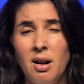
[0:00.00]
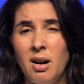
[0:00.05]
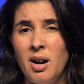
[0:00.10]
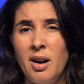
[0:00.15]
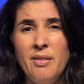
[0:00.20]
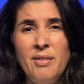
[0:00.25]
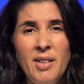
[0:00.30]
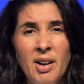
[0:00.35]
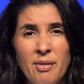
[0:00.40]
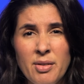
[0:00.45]

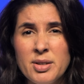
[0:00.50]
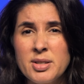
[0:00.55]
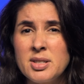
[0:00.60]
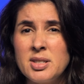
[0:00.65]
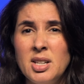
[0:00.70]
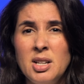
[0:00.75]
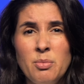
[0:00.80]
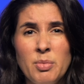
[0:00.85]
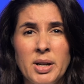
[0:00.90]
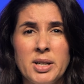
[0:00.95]
"I've never
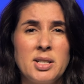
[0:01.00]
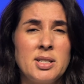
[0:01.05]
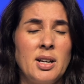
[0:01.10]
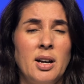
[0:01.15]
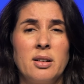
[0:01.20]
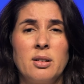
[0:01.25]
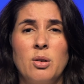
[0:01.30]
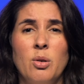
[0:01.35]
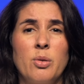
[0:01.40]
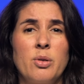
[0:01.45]
seen my
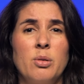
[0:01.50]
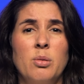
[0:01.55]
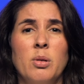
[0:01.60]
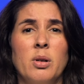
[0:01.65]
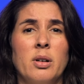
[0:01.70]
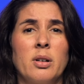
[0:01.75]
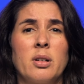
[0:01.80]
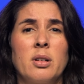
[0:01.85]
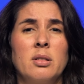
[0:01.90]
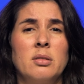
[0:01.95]
dad go to
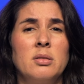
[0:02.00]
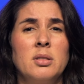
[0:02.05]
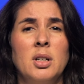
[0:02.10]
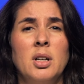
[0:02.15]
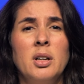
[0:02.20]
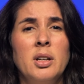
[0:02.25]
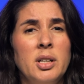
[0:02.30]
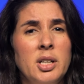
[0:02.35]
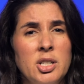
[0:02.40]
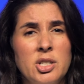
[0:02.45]
work.
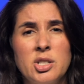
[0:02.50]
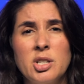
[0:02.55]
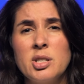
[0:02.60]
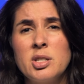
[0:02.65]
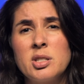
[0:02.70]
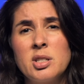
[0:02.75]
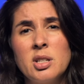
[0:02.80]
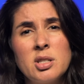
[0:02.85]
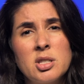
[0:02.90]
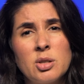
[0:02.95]
He
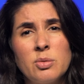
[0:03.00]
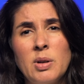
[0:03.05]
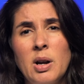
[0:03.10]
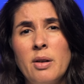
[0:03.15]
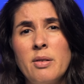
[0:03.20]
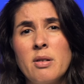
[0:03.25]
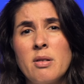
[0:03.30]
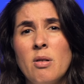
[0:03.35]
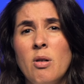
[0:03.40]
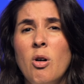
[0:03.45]
just sits
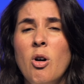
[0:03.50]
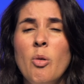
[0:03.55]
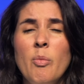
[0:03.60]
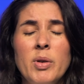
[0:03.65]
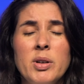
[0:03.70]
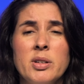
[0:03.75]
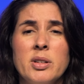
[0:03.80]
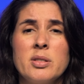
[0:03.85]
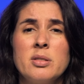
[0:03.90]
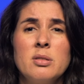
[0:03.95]
around at home
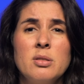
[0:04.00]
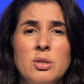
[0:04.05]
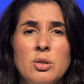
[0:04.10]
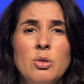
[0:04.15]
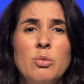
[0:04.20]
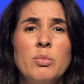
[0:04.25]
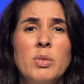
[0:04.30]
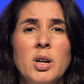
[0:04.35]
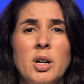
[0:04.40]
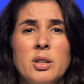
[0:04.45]
and doesn't
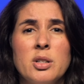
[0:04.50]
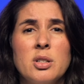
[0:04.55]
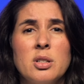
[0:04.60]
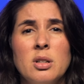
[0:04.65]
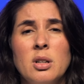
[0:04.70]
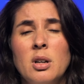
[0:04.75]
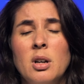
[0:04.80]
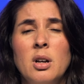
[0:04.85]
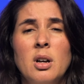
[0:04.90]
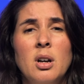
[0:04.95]
do much.
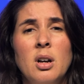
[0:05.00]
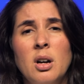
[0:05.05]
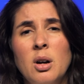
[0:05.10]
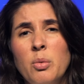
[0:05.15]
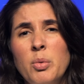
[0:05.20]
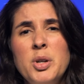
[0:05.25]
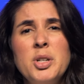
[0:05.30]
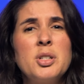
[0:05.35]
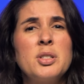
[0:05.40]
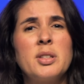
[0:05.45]

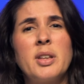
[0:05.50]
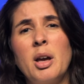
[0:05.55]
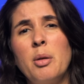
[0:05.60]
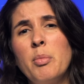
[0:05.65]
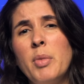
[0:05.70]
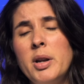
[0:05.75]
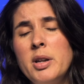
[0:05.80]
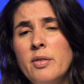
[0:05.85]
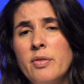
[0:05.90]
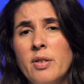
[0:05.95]
We just get
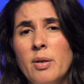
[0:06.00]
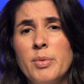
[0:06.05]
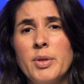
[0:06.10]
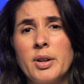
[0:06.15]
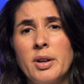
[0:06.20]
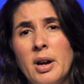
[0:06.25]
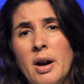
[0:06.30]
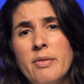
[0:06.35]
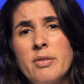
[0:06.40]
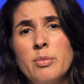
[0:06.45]
money from the
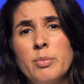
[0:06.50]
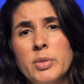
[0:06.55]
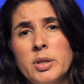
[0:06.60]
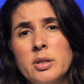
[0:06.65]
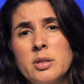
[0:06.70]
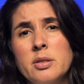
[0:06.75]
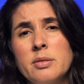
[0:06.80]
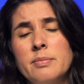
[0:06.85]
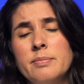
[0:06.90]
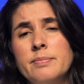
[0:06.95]

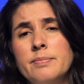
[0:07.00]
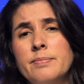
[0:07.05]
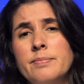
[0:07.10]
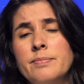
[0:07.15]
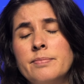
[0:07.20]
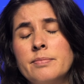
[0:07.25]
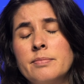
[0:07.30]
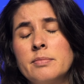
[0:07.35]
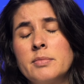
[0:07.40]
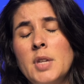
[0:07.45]
government."
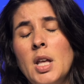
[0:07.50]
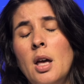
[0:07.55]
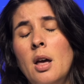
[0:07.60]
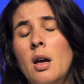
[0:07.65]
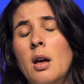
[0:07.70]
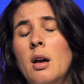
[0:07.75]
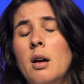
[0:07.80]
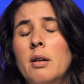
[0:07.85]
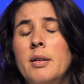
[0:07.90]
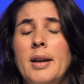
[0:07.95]

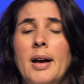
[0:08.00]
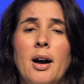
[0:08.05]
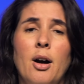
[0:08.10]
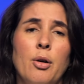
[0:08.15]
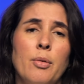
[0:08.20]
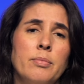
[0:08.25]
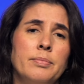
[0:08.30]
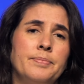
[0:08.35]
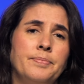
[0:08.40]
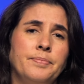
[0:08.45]

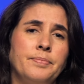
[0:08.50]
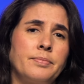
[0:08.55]
Now,